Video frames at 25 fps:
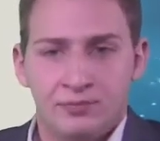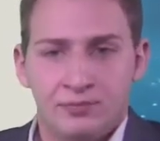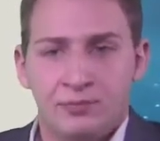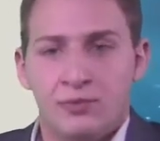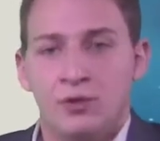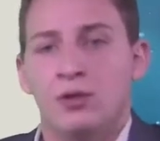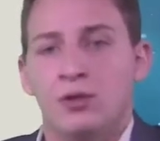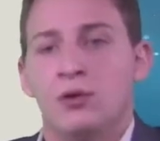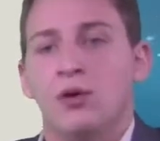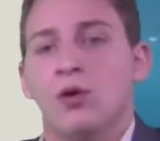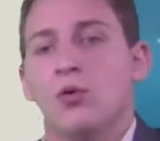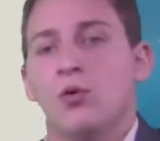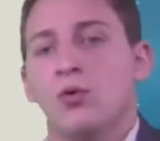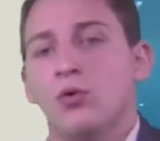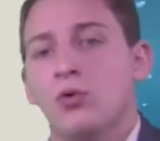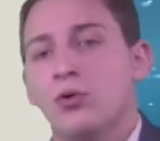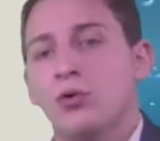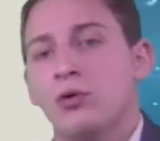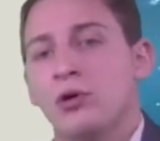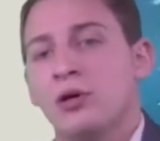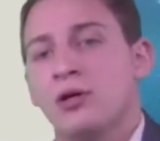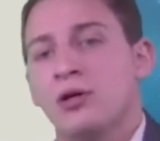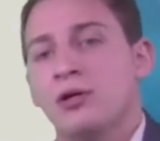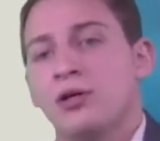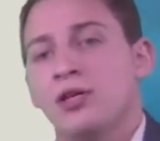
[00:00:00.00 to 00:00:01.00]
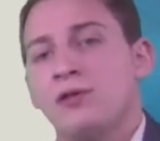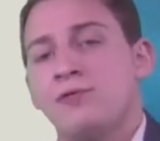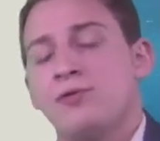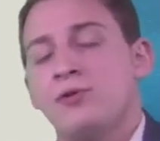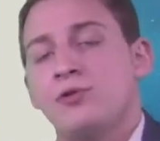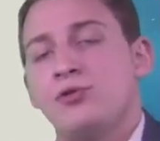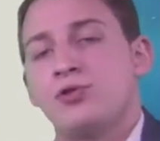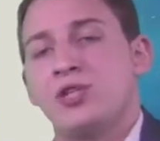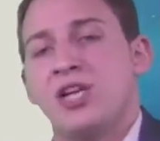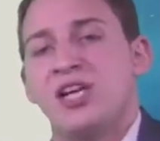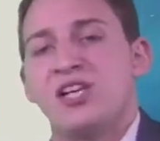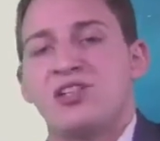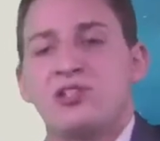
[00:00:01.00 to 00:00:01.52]
Or if you
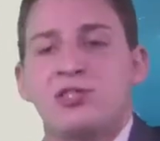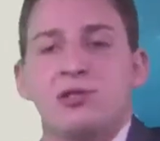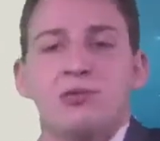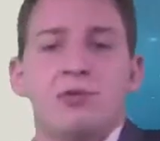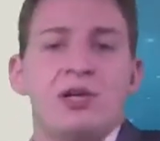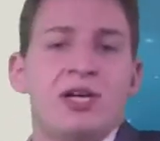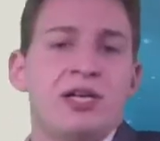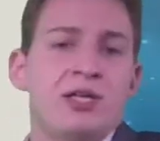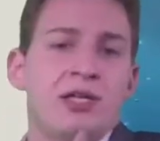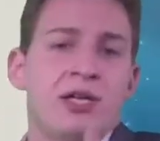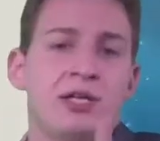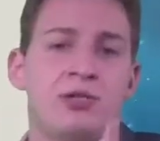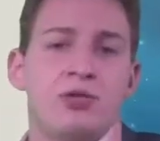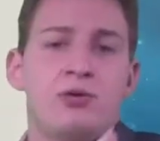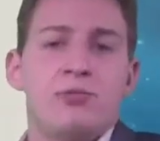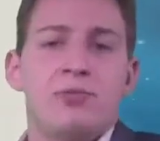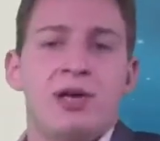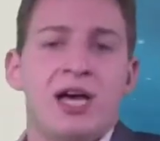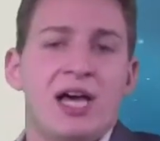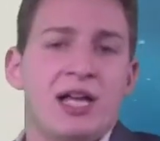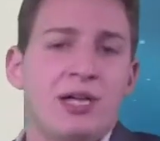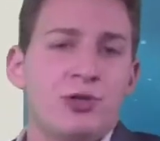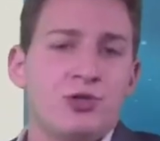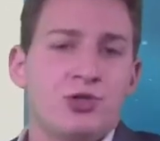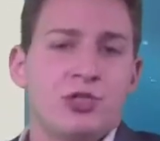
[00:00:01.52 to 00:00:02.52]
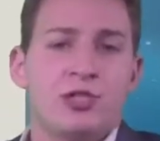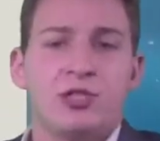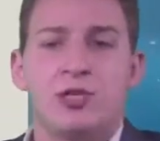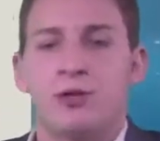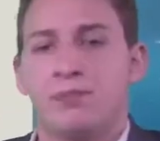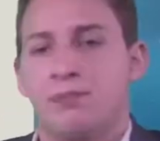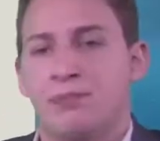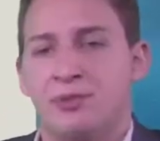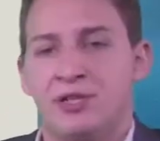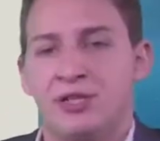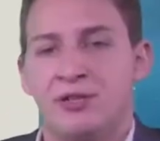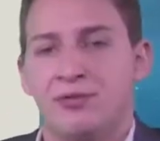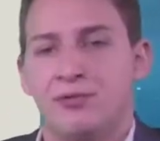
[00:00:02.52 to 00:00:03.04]
change the way that you manage a company,
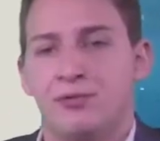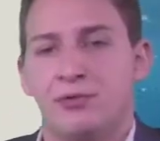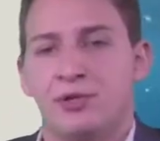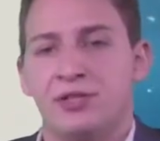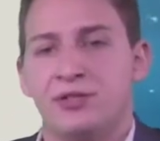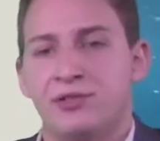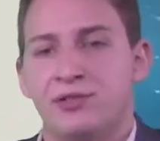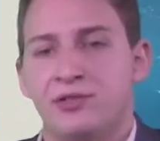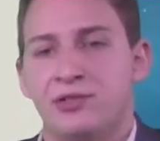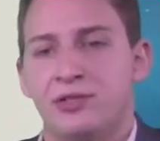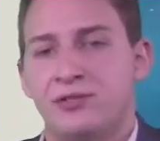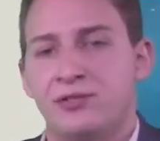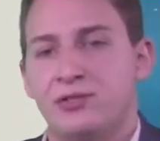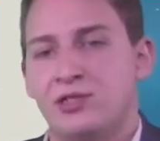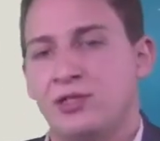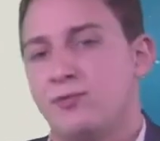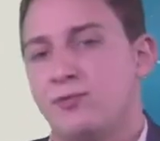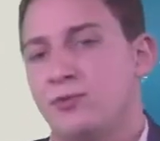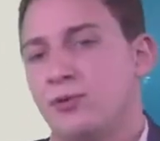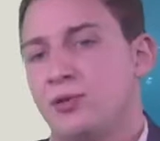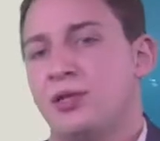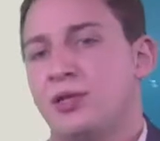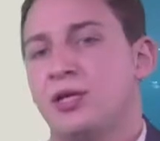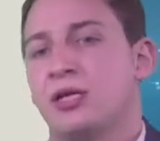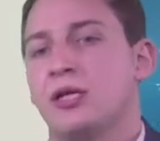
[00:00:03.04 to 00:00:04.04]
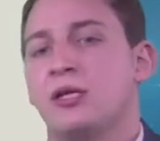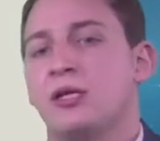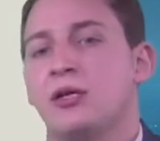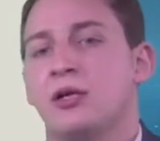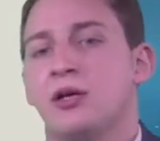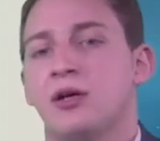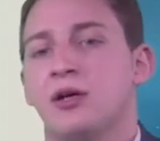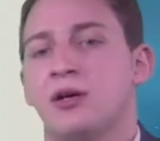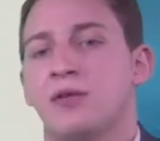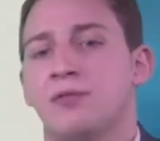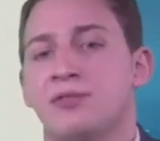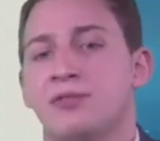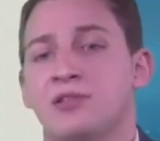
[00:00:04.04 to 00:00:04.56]
for instance, if you think of
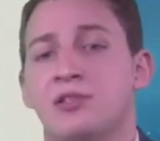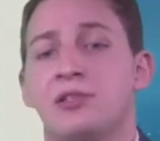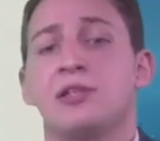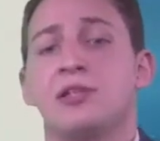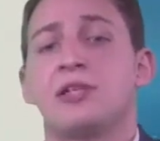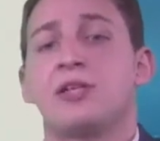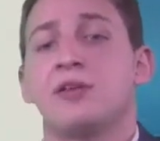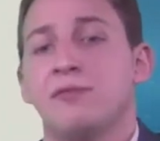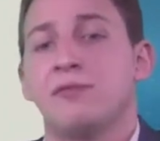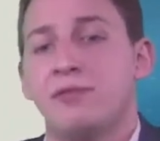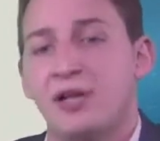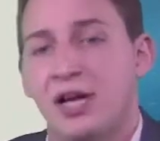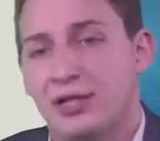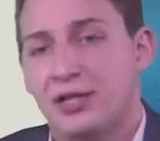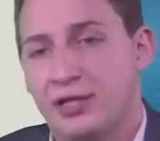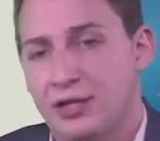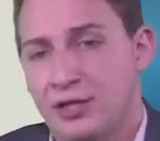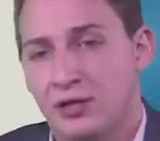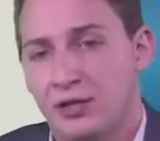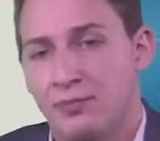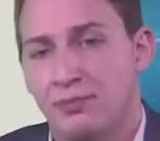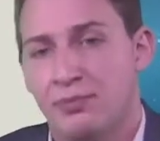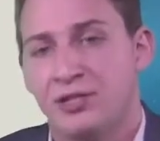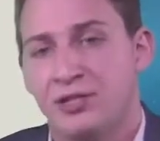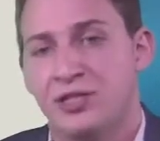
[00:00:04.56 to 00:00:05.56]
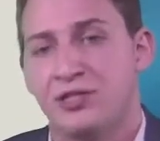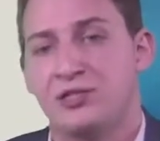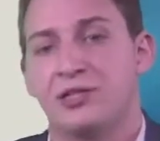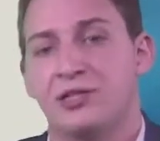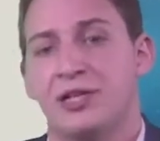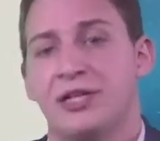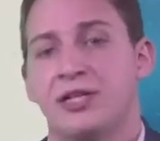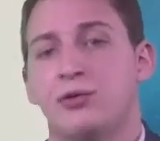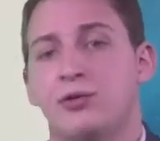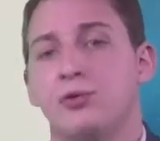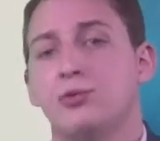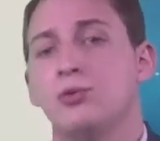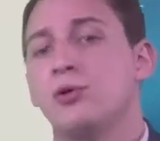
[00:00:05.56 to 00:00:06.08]
Silicon Valley companies like
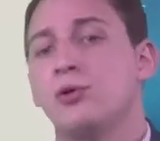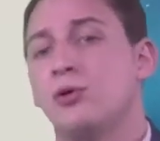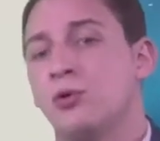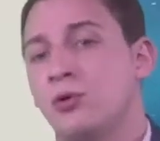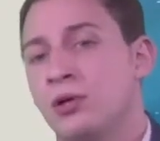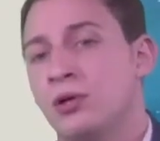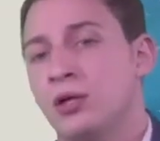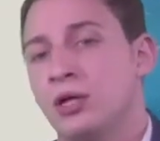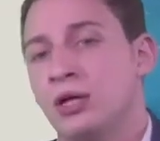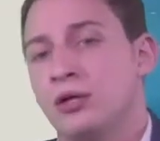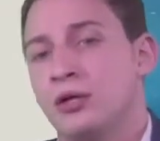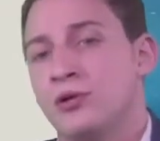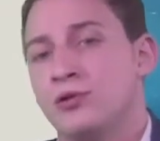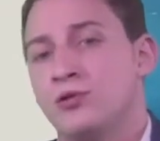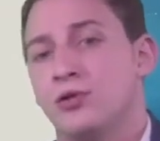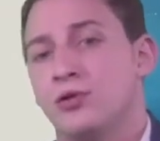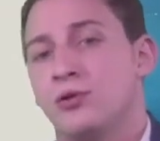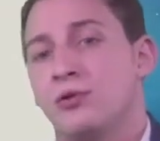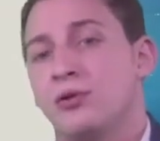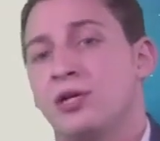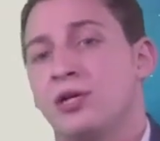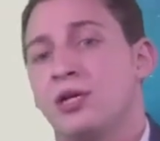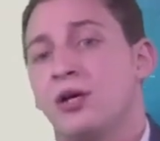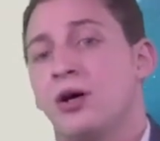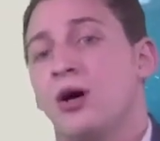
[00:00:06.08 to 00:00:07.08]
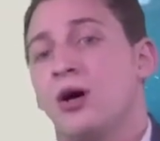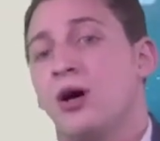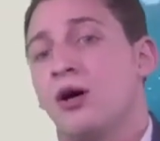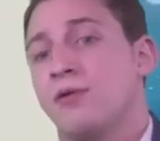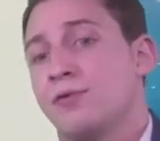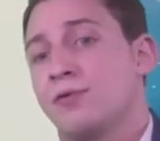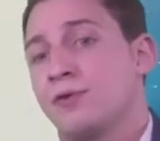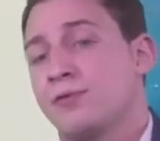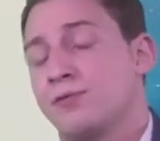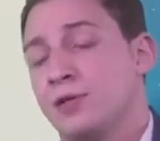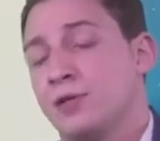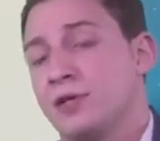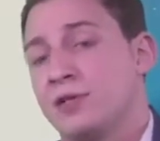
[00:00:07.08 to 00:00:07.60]
Google, so they offer, for
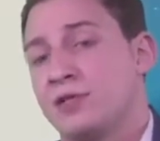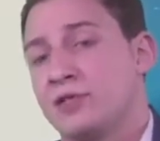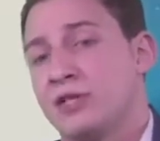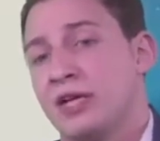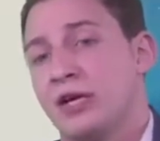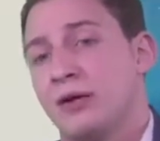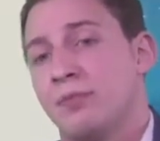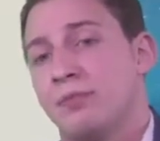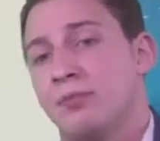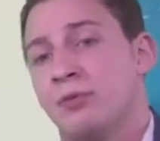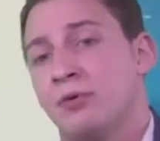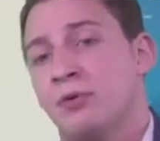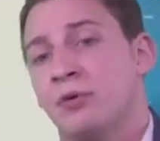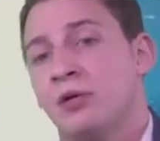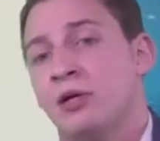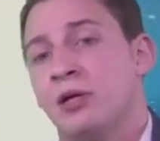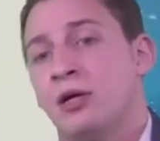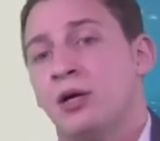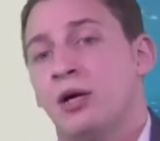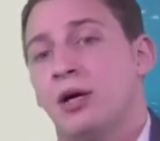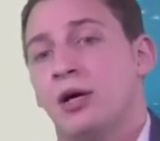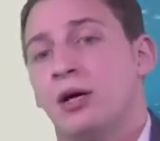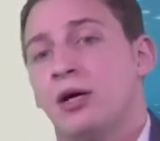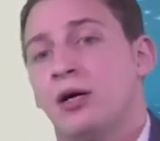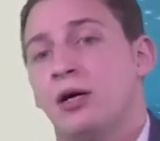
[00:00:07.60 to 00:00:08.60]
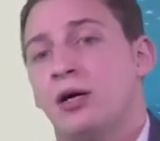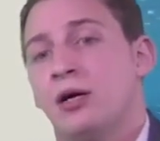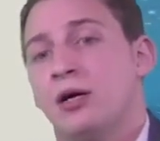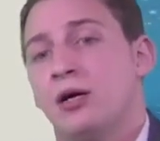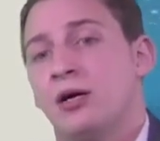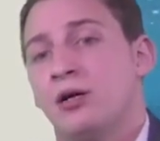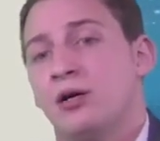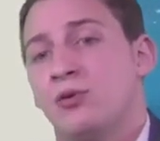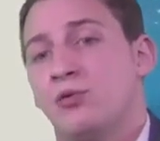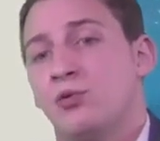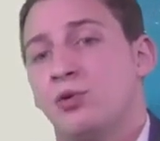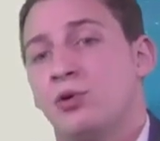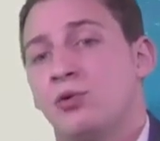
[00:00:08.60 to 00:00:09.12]
example,
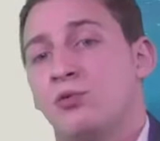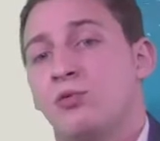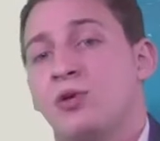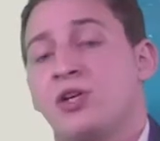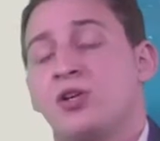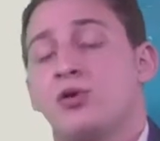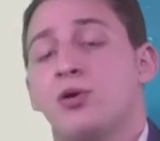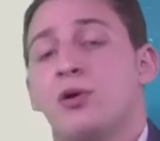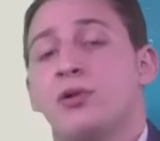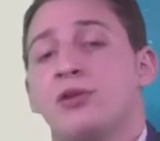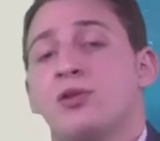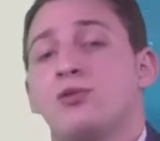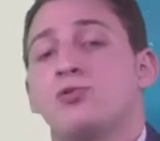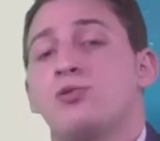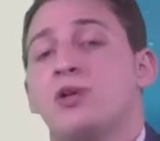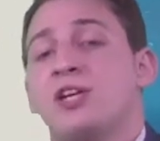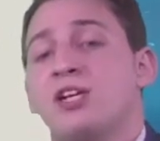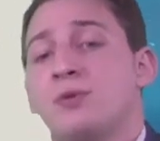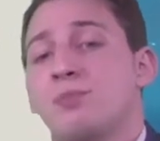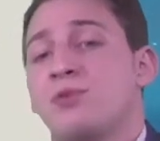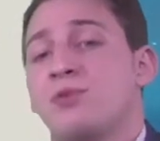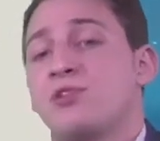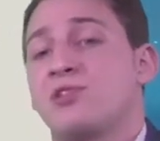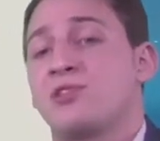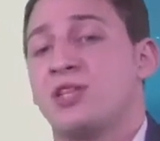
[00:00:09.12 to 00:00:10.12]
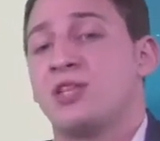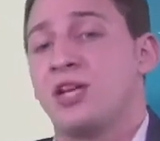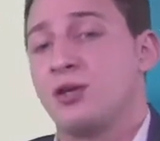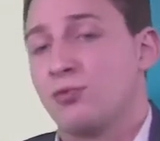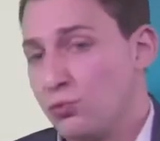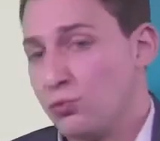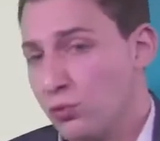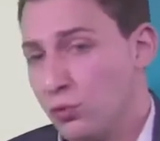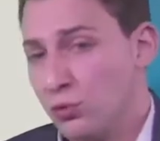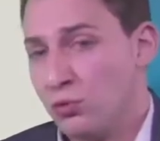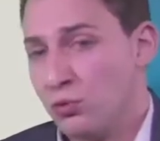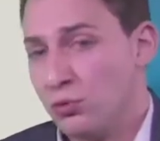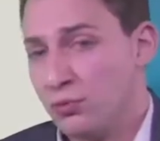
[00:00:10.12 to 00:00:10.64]
what we call the 20% rule
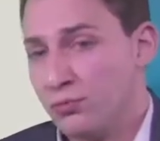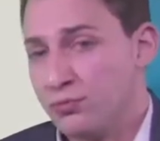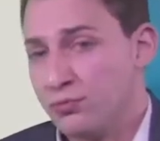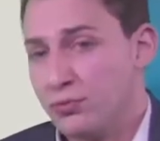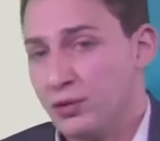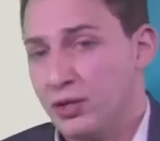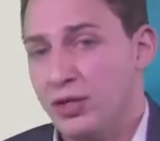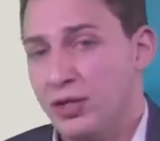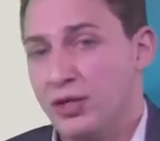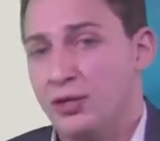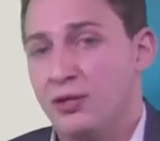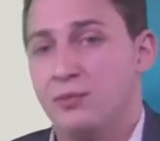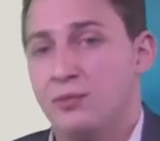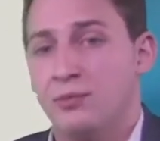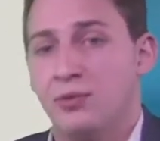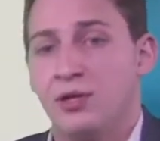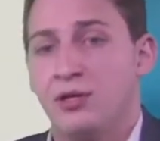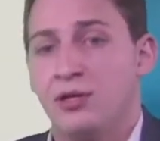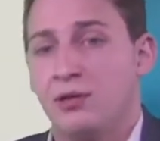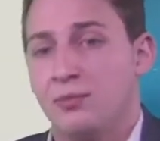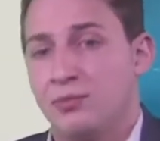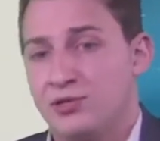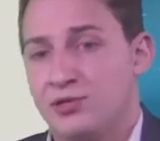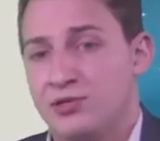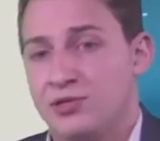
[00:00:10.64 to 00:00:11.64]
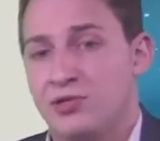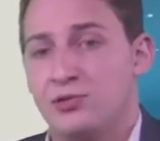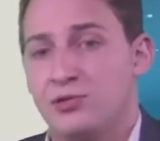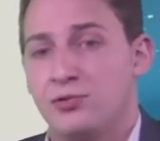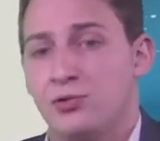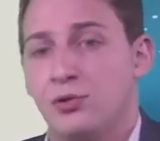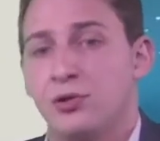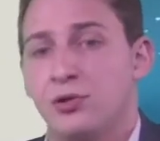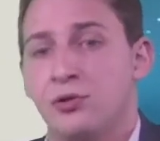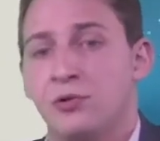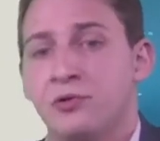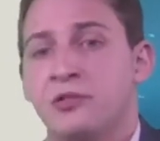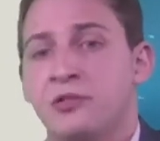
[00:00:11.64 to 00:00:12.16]
in the business circles,